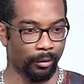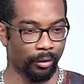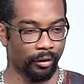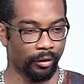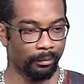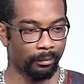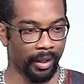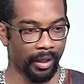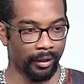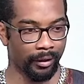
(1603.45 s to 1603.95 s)
man.
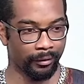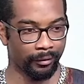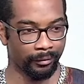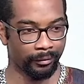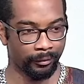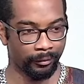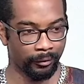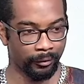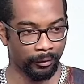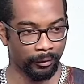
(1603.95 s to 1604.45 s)

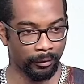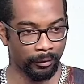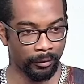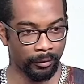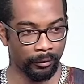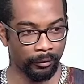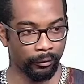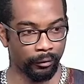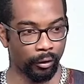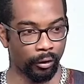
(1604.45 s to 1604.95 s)

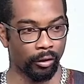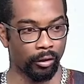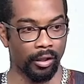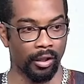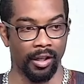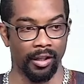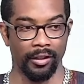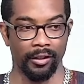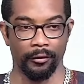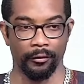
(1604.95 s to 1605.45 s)
For God
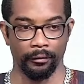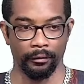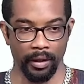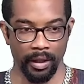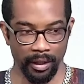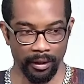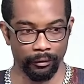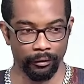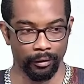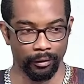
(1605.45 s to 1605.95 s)
is
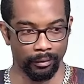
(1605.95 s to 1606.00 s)
faithful.